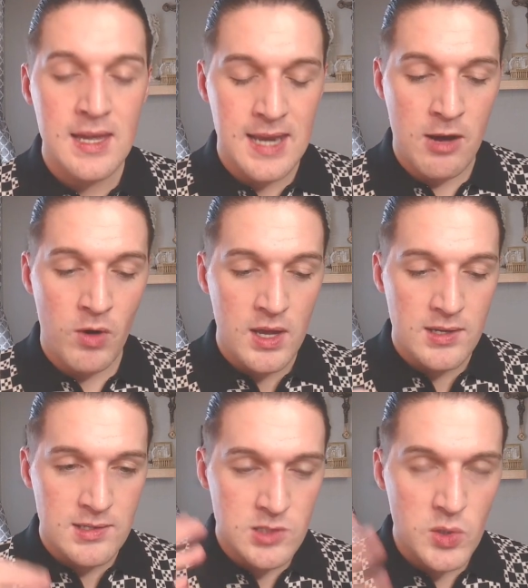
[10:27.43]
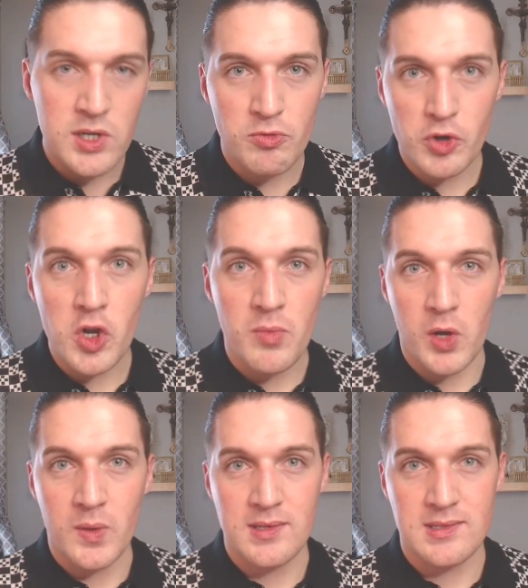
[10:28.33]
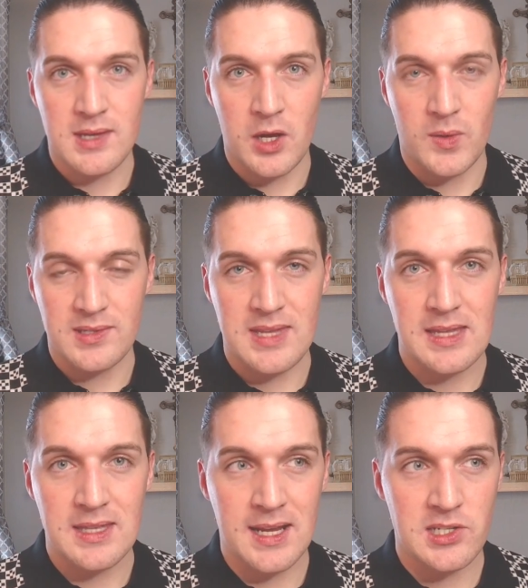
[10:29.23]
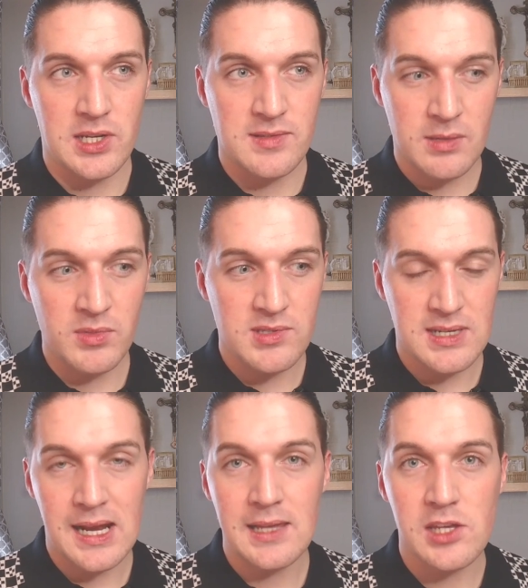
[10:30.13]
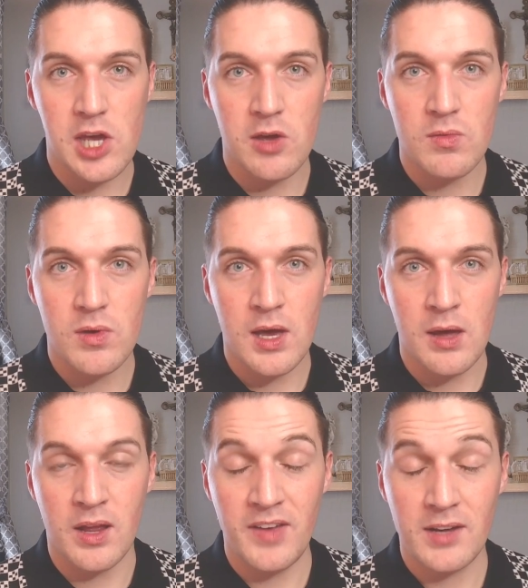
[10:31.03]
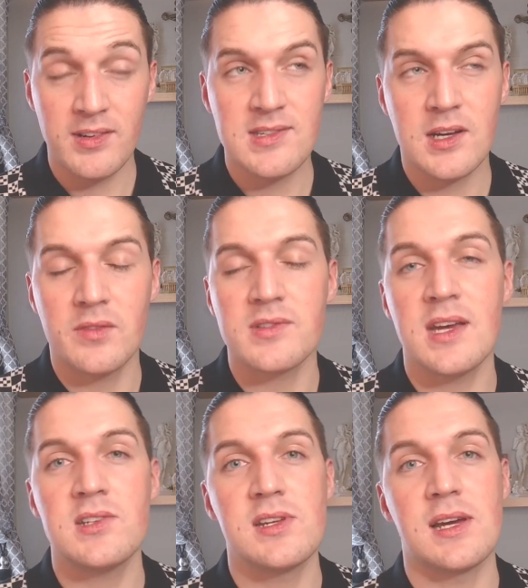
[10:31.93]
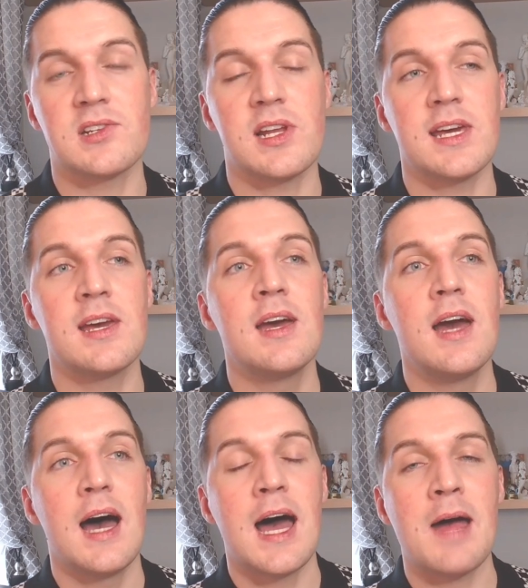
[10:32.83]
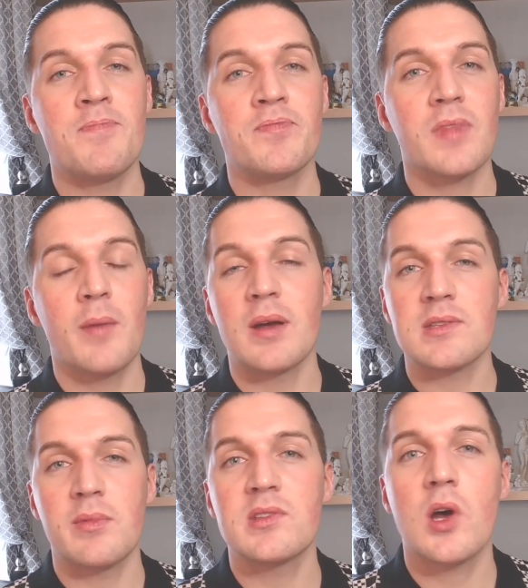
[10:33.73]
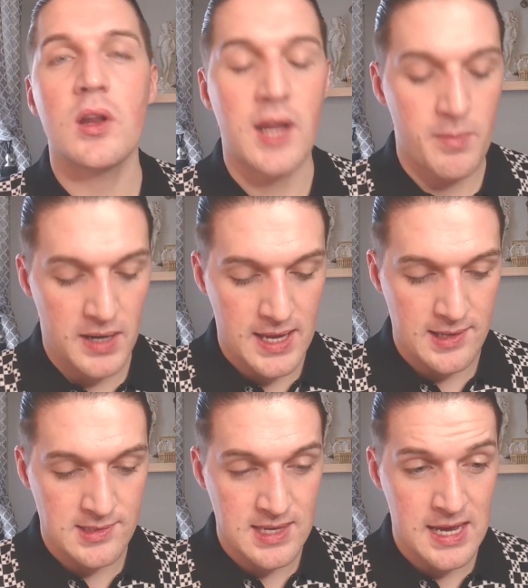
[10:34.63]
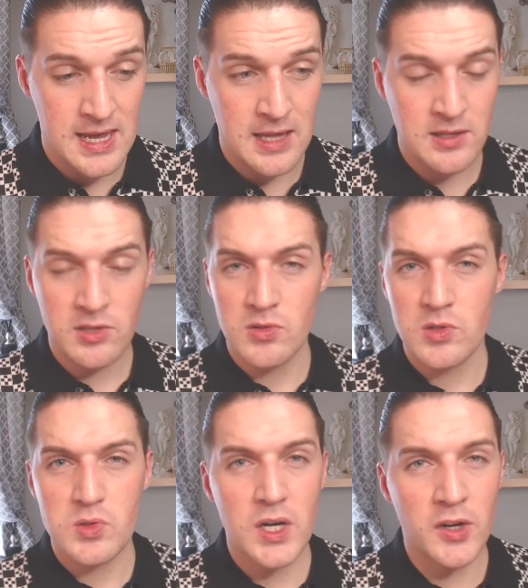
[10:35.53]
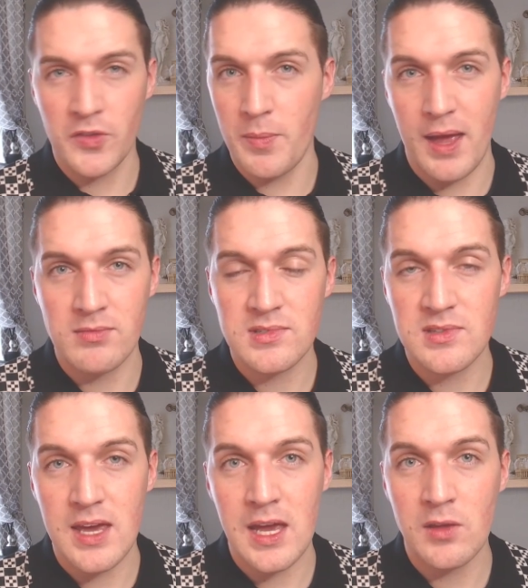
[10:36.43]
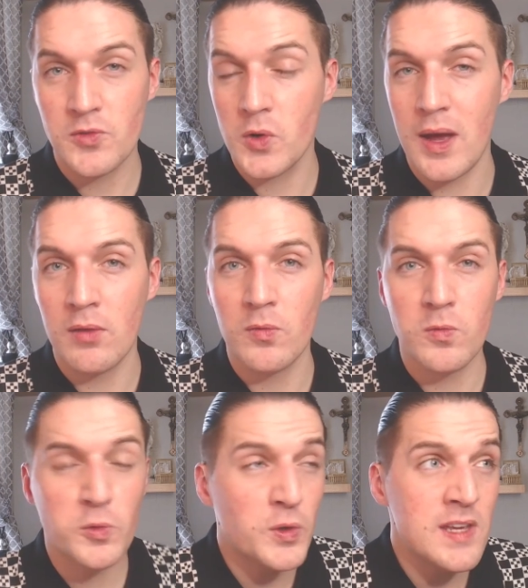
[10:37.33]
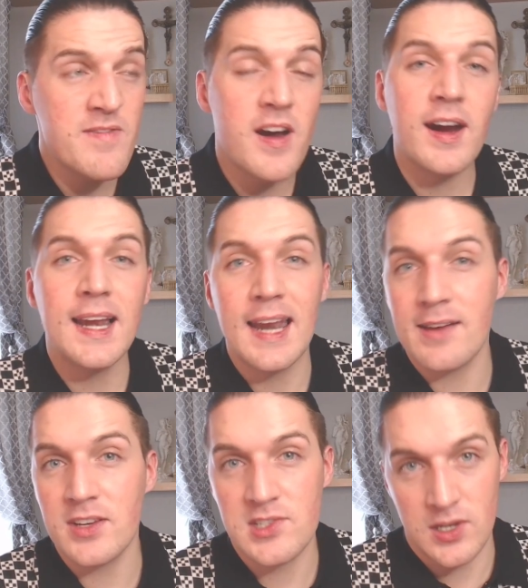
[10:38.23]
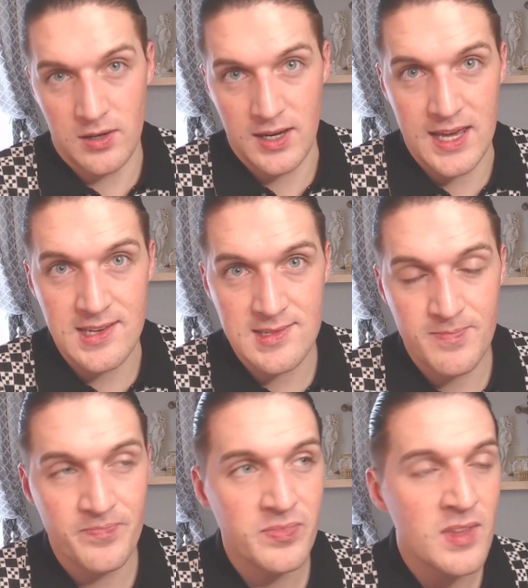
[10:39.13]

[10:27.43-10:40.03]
Now, stood in a room, I always, I always think that actually if someone's telling you, and I've had a recent conversation actually um, about somebody's holiday plans, and um, straight off the bounce, they threw out three very lavish holidays.